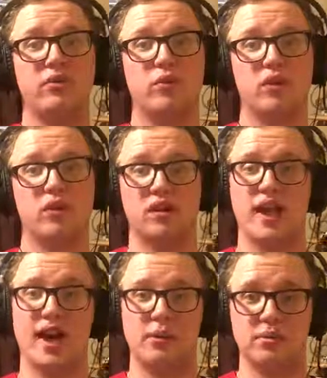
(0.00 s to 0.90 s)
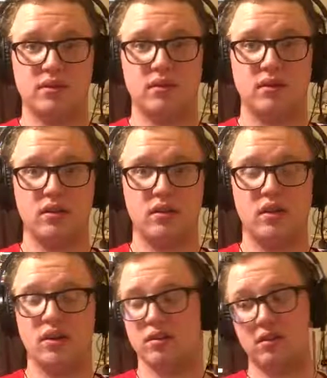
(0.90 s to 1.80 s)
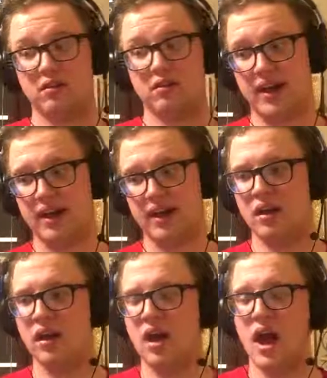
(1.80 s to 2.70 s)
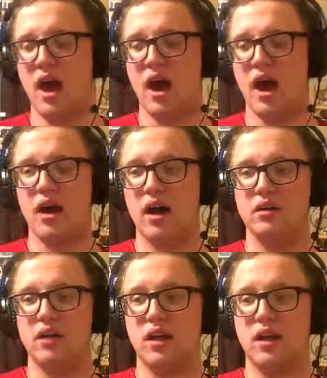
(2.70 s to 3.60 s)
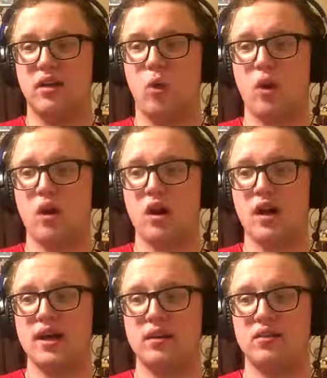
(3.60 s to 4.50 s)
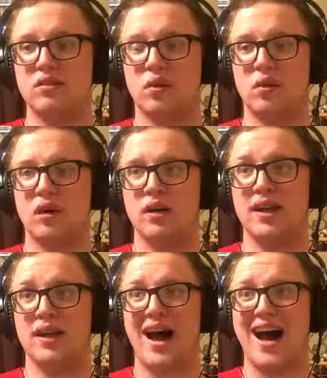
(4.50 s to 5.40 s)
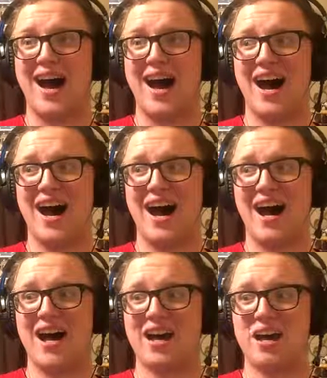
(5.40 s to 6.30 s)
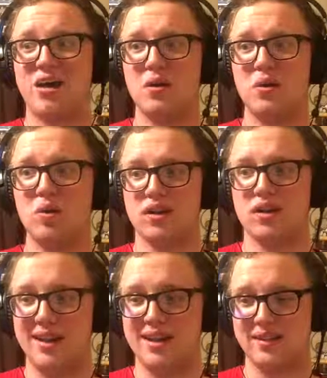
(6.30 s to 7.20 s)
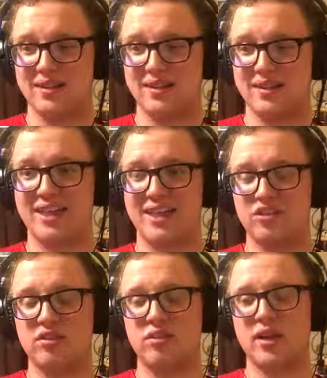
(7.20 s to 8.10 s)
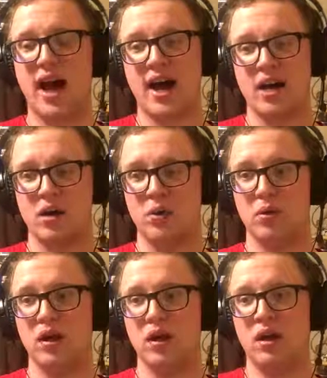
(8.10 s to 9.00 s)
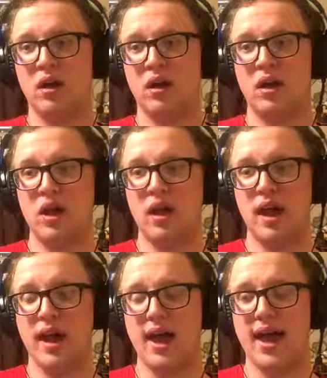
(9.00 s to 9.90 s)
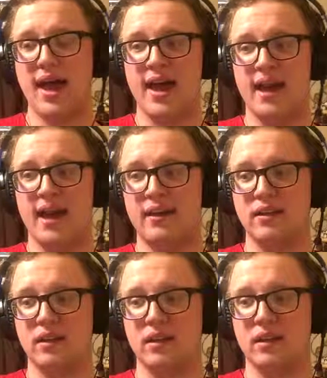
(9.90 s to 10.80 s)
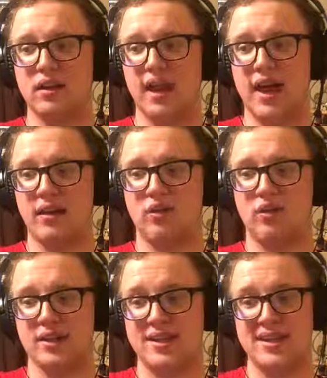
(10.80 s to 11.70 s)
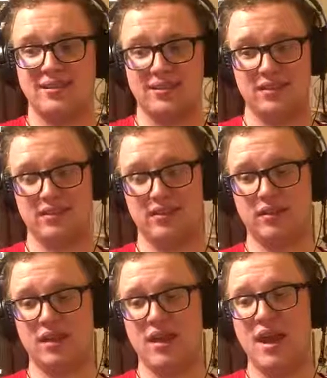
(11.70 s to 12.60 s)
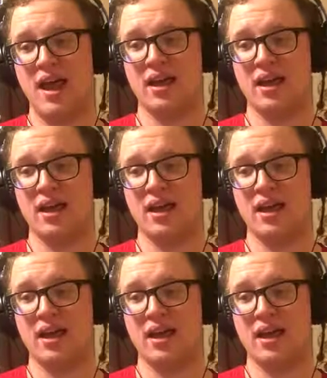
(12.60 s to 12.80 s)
before the collapse. So there's that. Ikora is on Io or Nessus. I think she's on Io. And Kay is on Nessus.